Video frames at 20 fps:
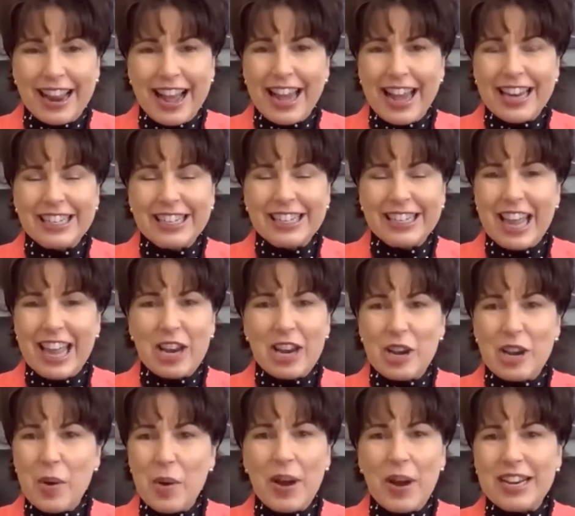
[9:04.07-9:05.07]
I had no
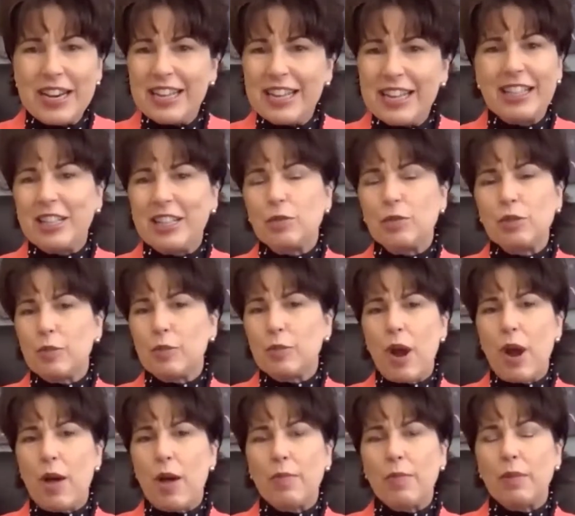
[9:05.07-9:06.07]
mm-hmm. idea that this was a
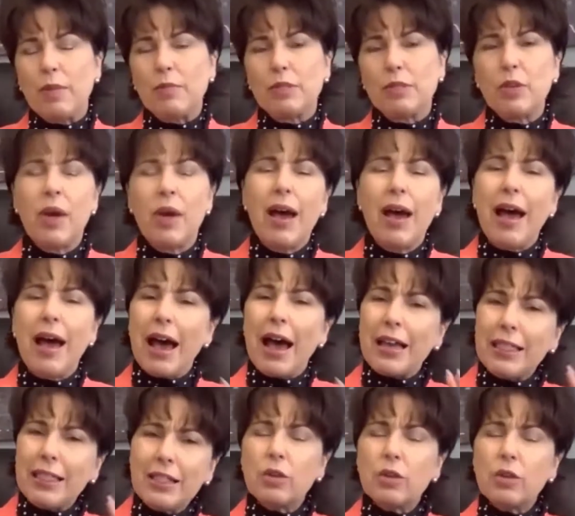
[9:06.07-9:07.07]
problem. So I
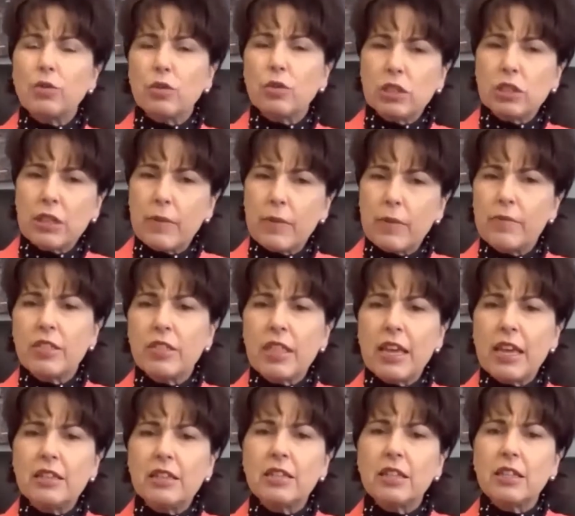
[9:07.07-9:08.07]
think those mm-hmm. are some of the
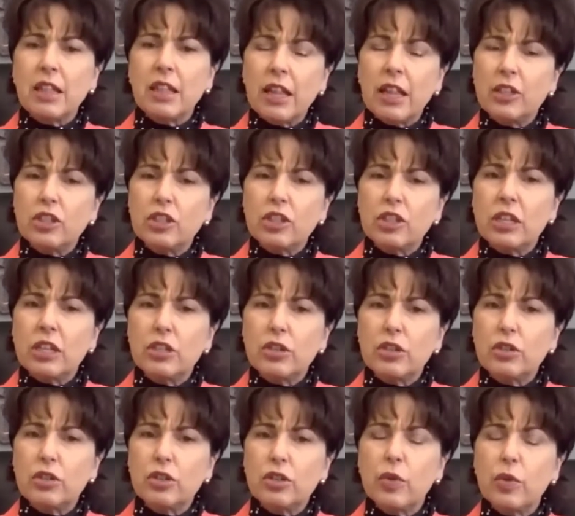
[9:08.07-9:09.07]
things that the legislature
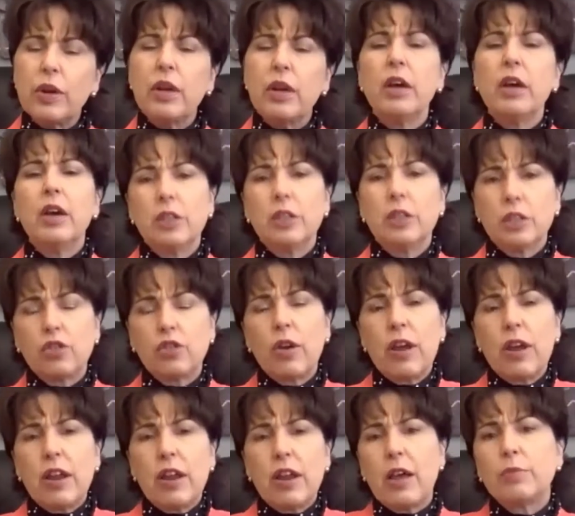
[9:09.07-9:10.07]
is doing to try
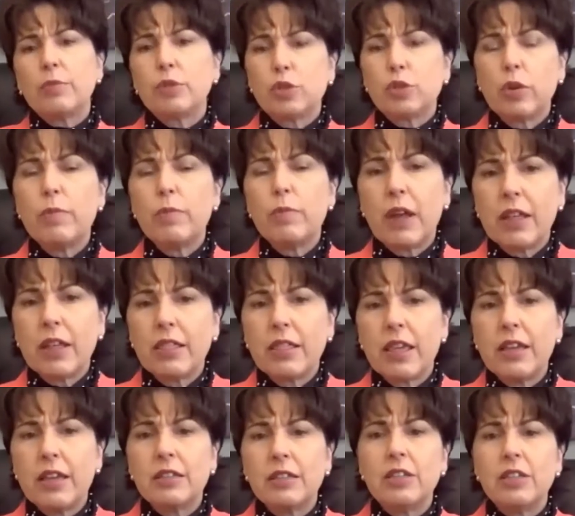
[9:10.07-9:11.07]
and help streamline
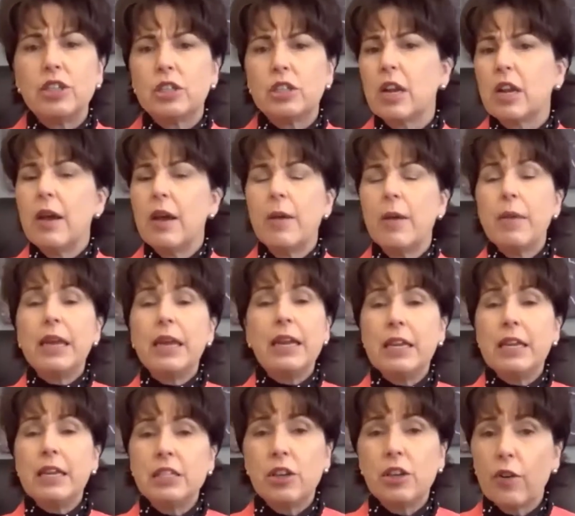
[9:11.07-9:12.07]
things and just make it
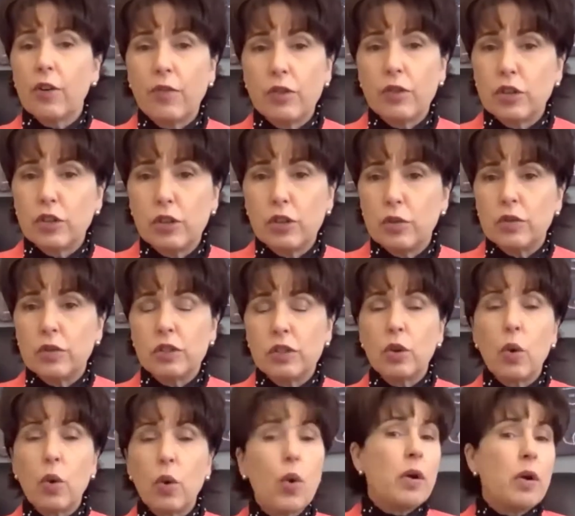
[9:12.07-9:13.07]
easier for students
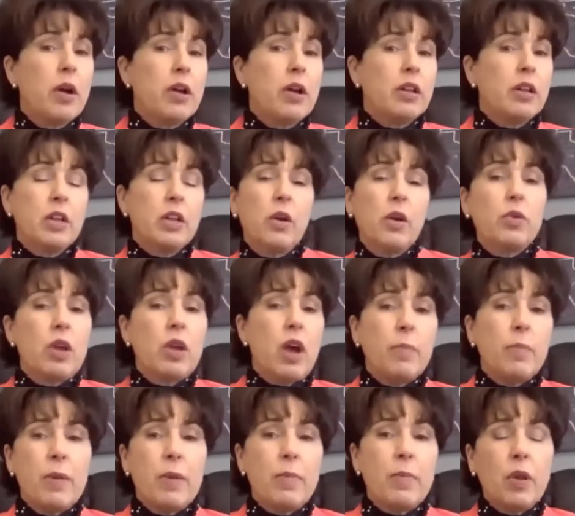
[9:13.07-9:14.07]
or, you know, young
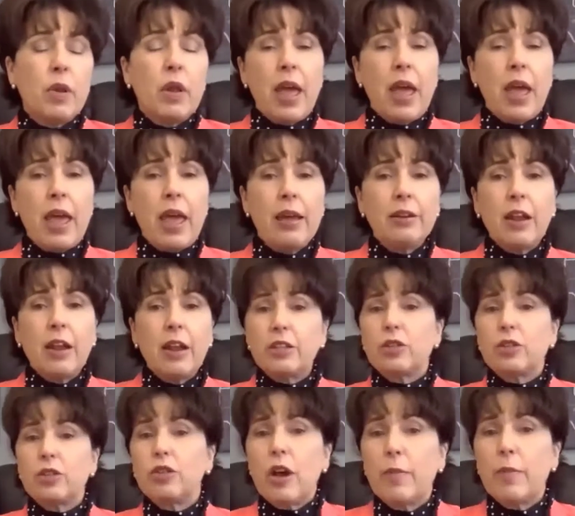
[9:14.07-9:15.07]
people and not so
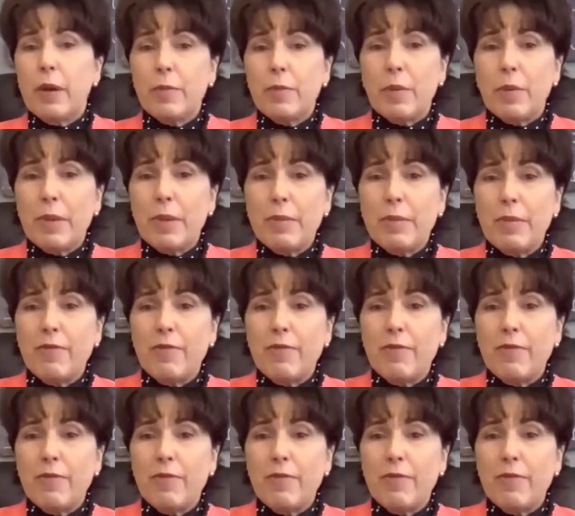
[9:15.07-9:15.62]
young people, maybe